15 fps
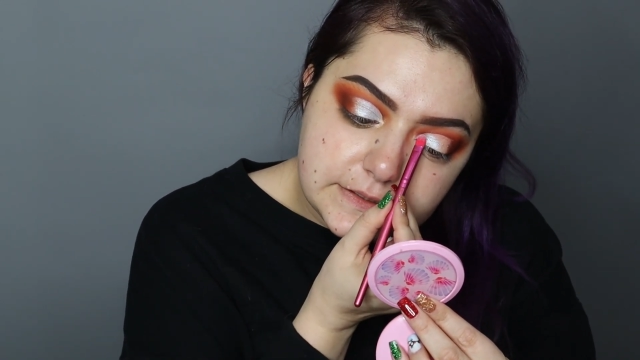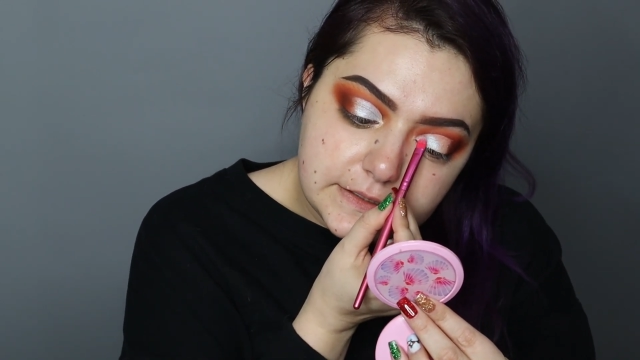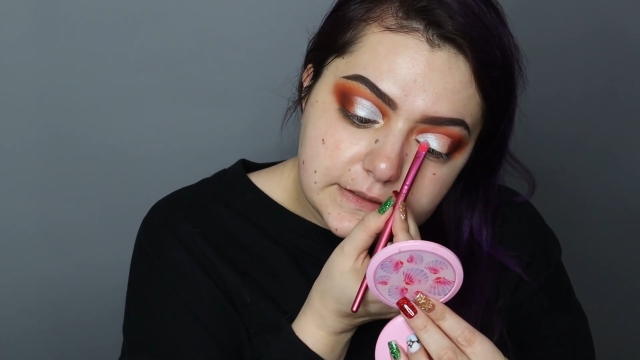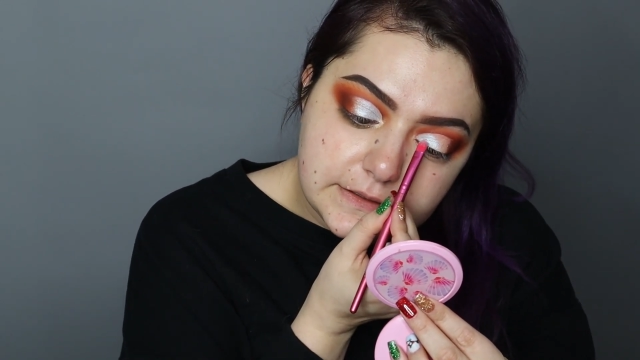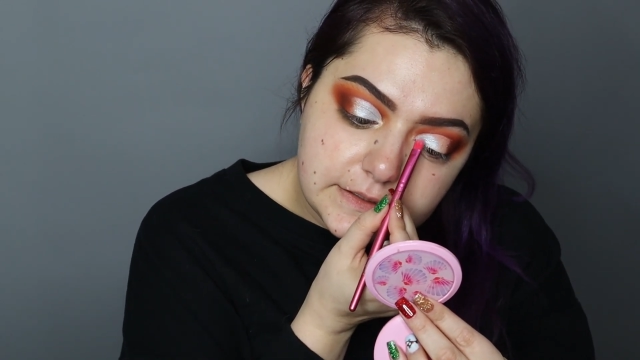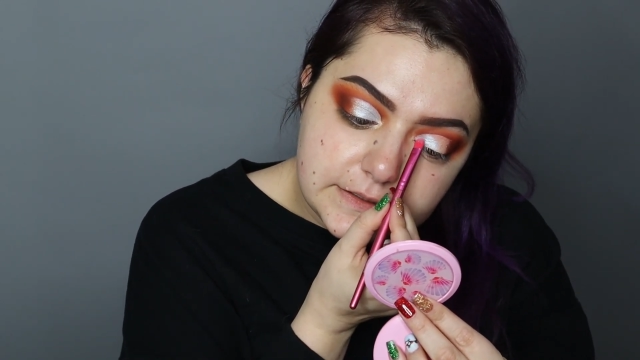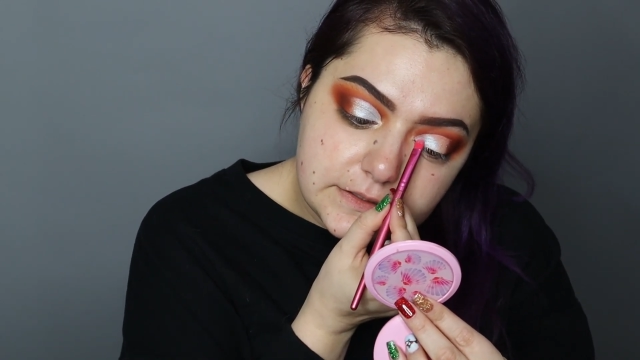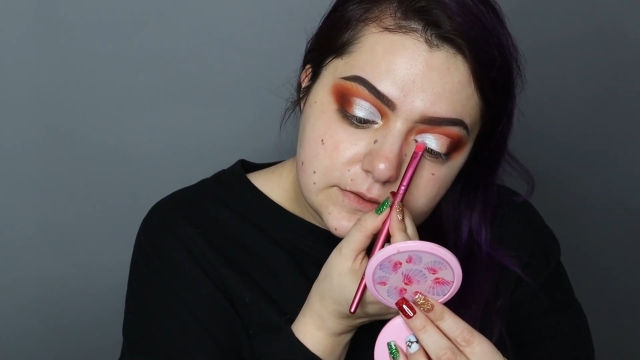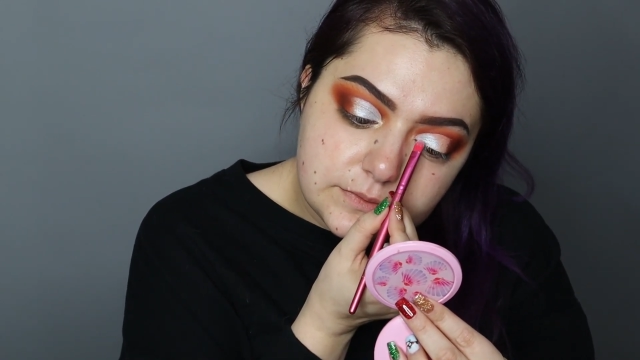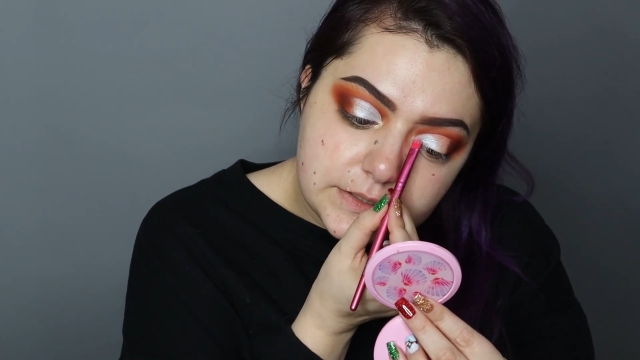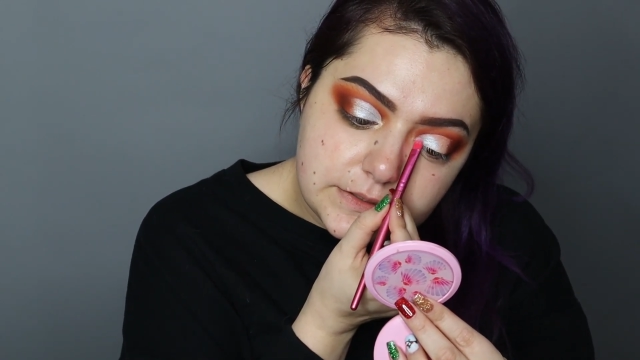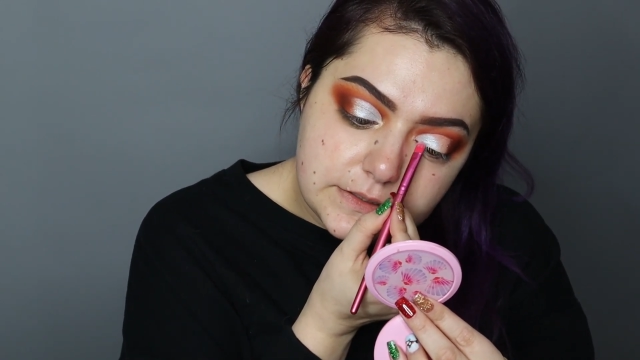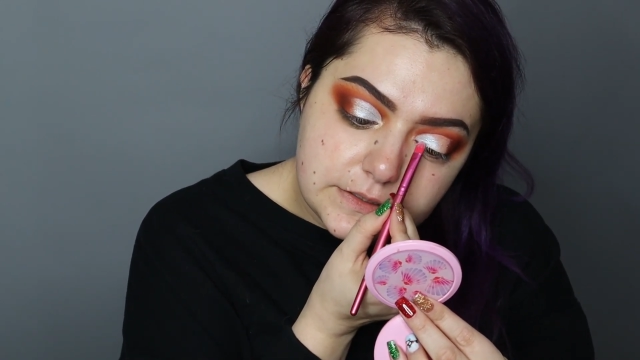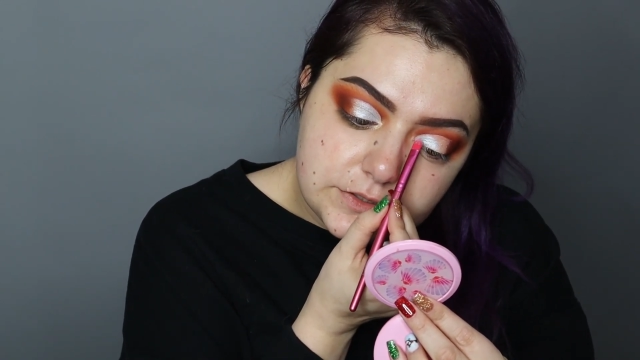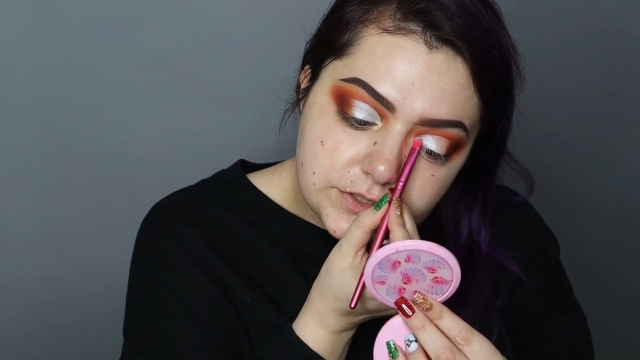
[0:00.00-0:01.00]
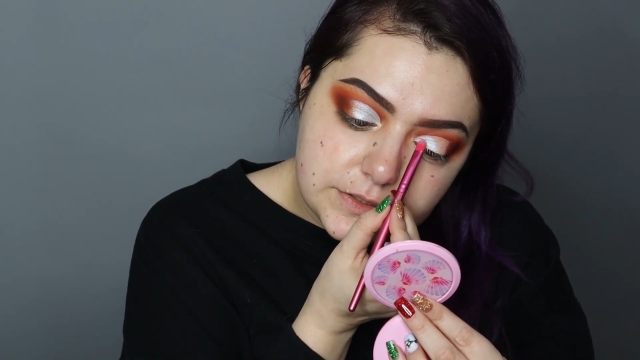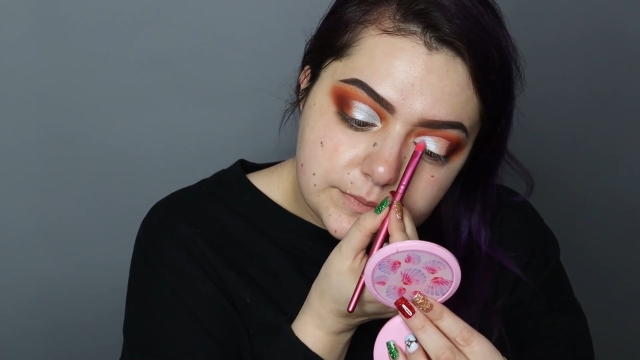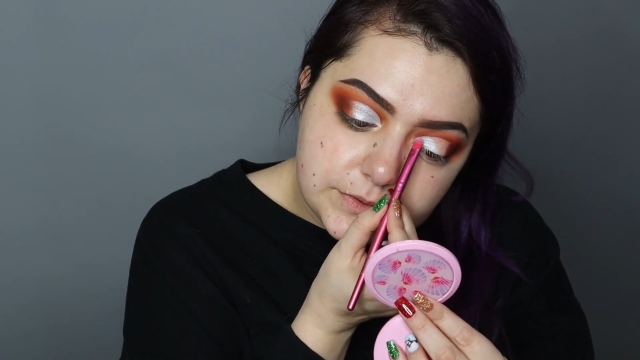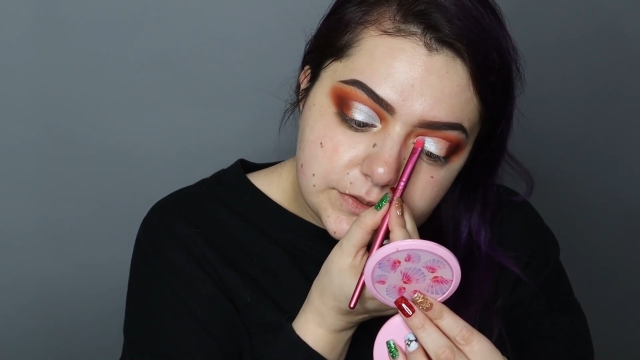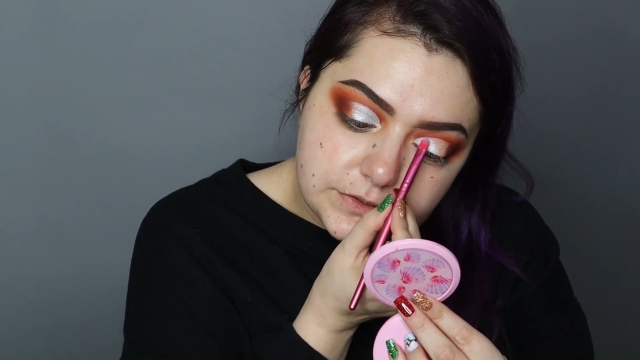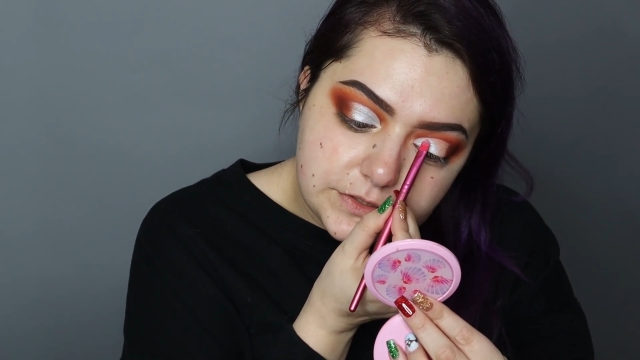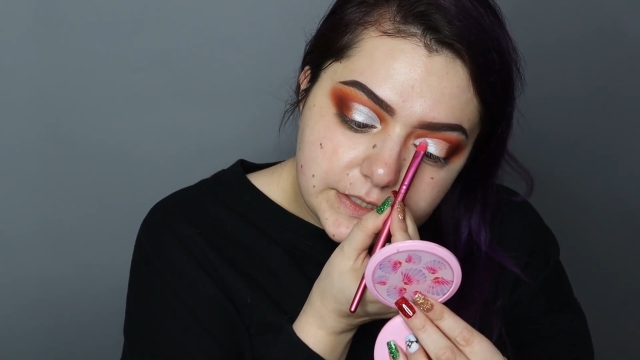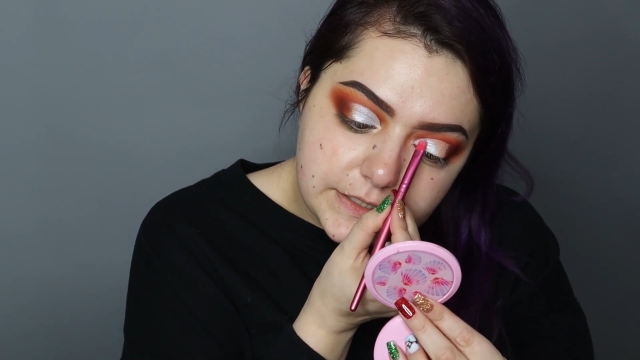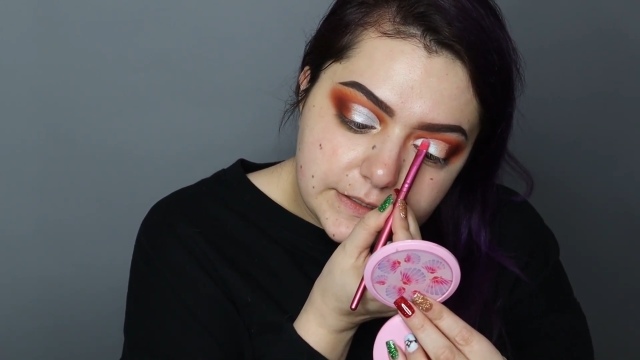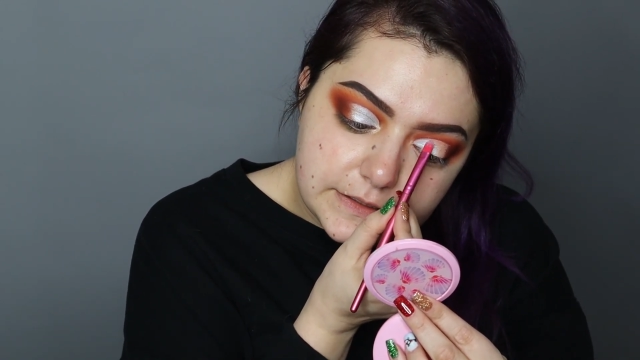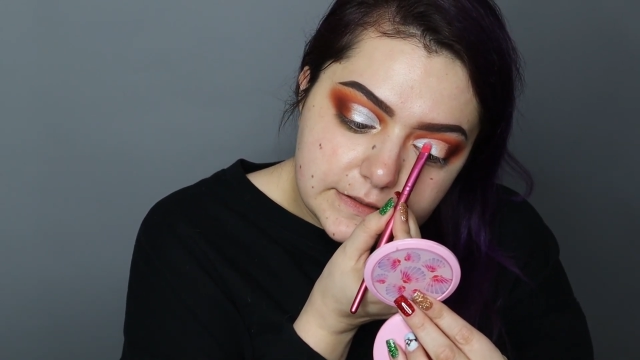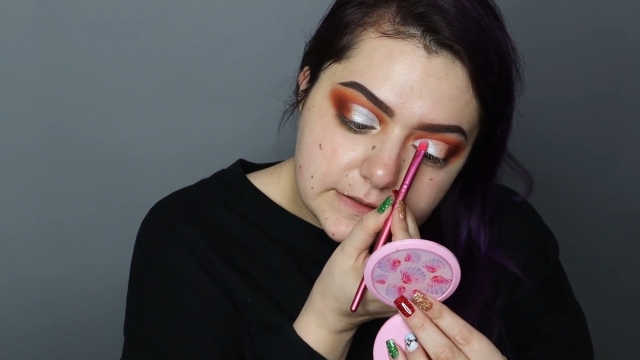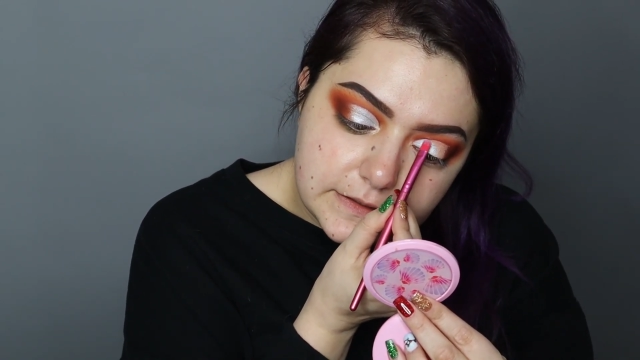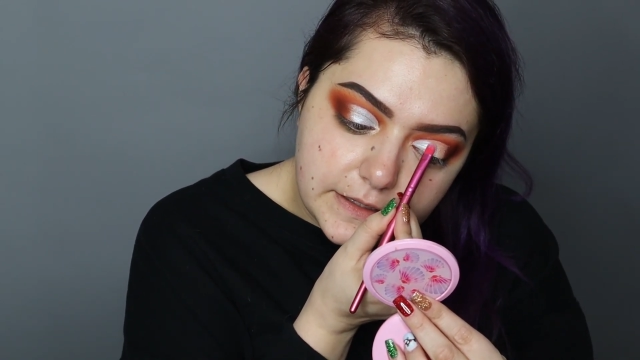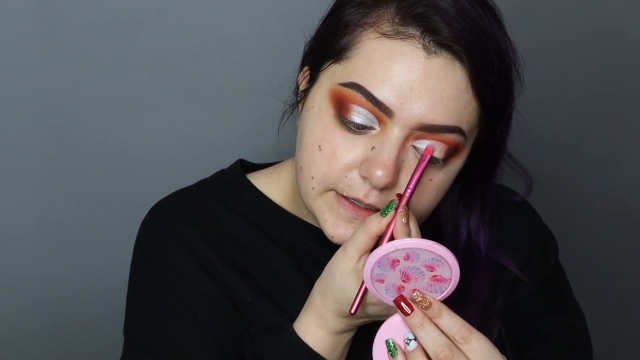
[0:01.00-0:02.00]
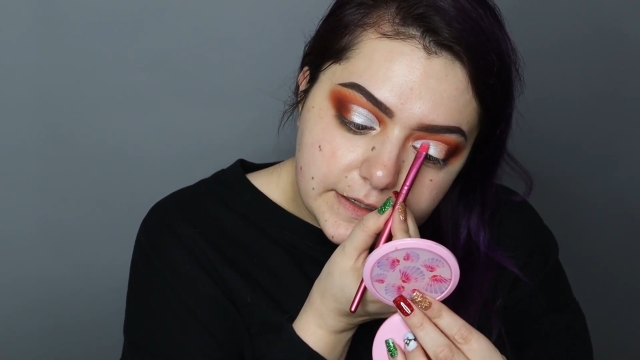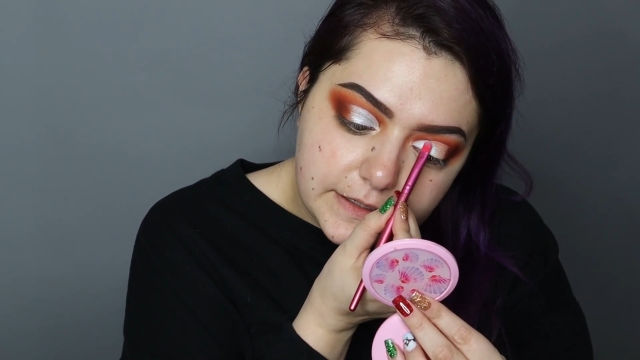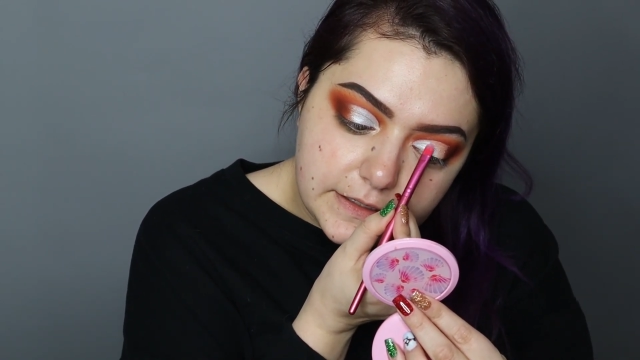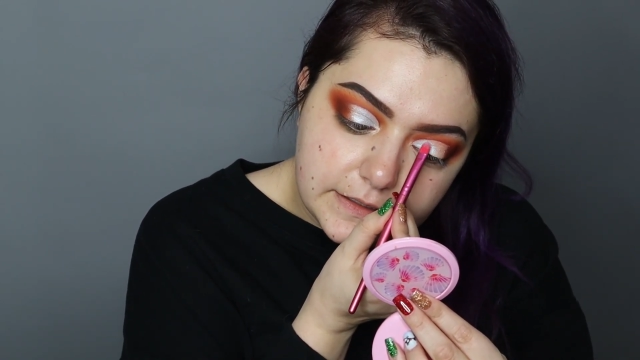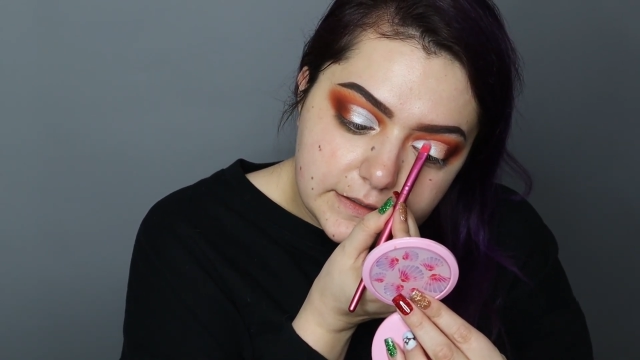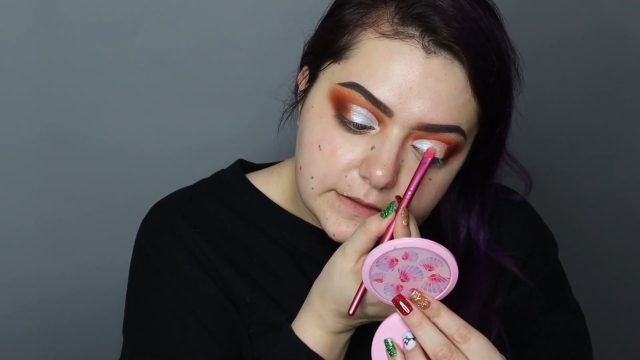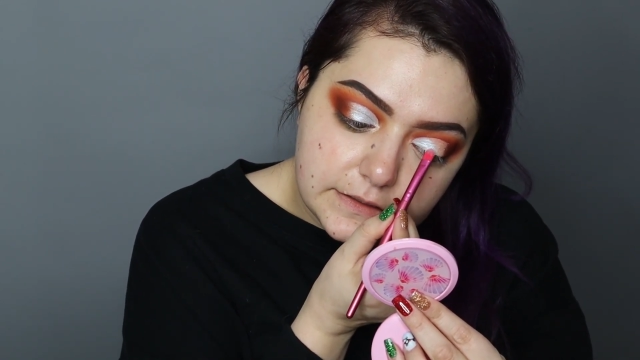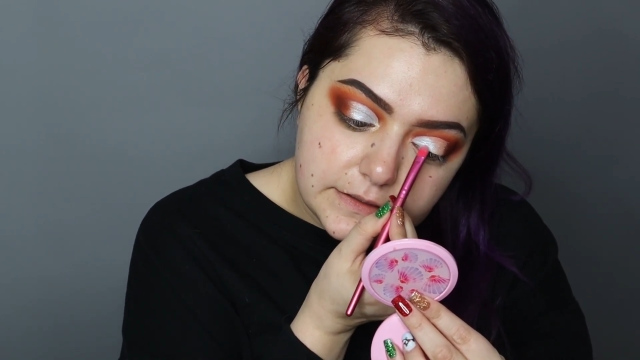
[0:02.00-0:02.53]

like this where the shimmer shade is light